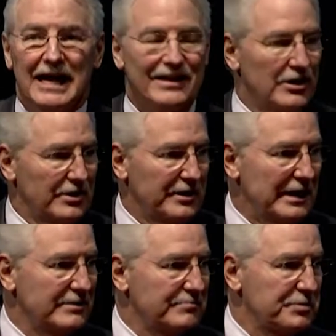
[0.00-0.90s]

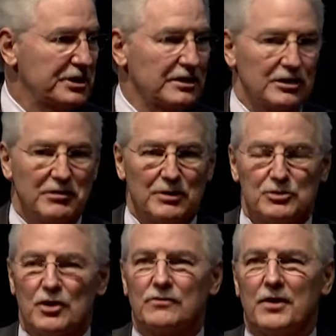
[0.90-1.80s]
That particular grant was
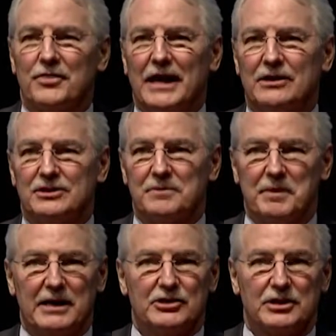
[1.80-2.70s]
over 1,000
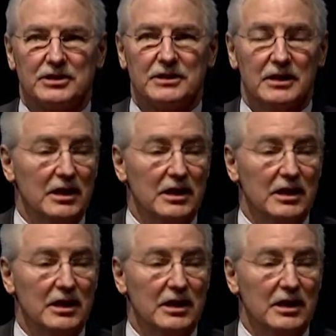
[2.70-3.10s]
pages.